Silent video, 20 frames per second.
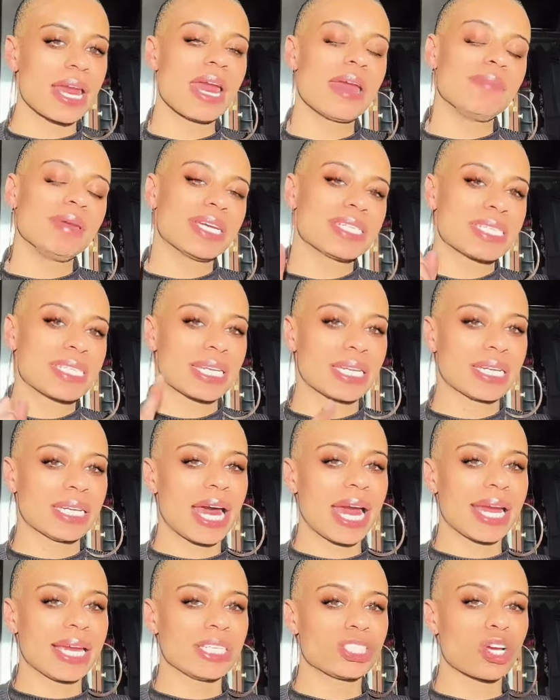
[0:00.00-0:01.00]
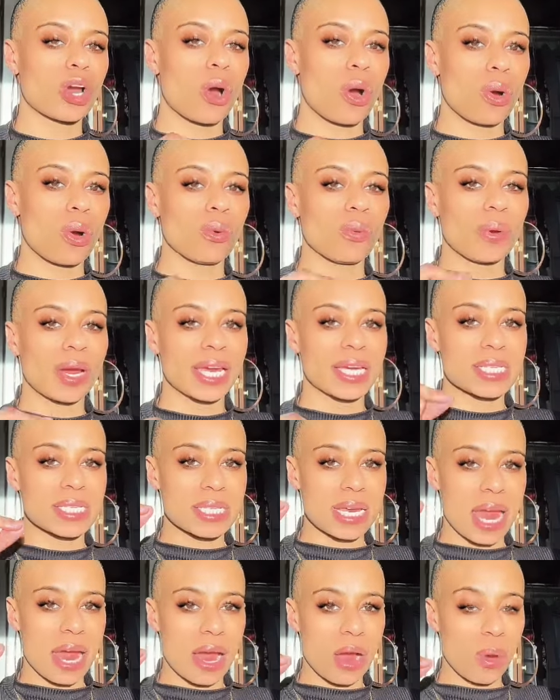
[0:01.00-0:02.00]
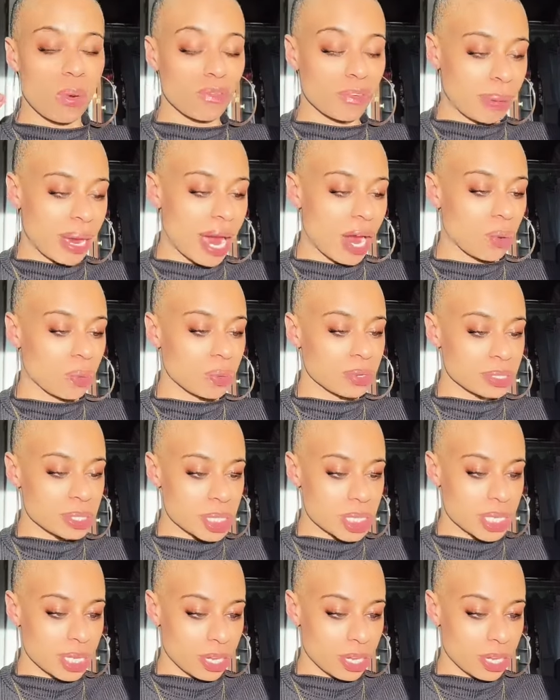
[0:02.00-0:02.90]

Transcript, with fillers: because the light always overpowers